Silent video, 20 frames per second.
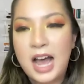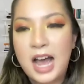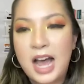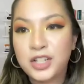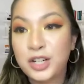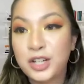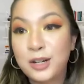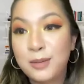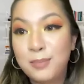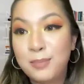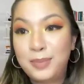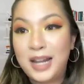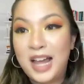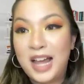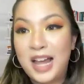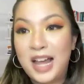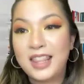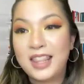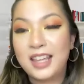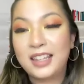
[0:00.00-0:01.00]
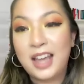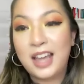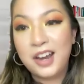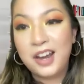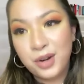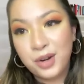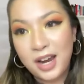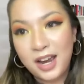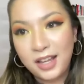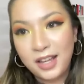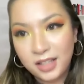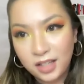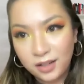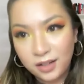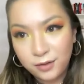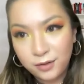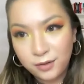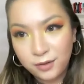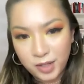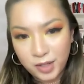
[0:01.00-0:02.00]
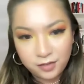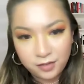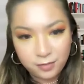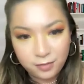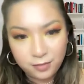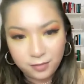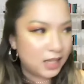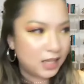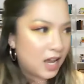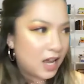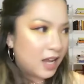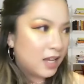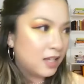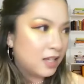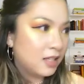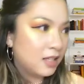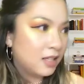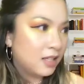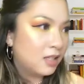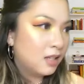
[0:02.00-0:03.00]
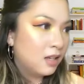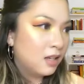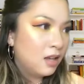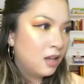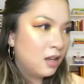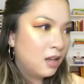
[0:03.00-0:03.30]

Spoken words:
action plan that I created for one of my clients.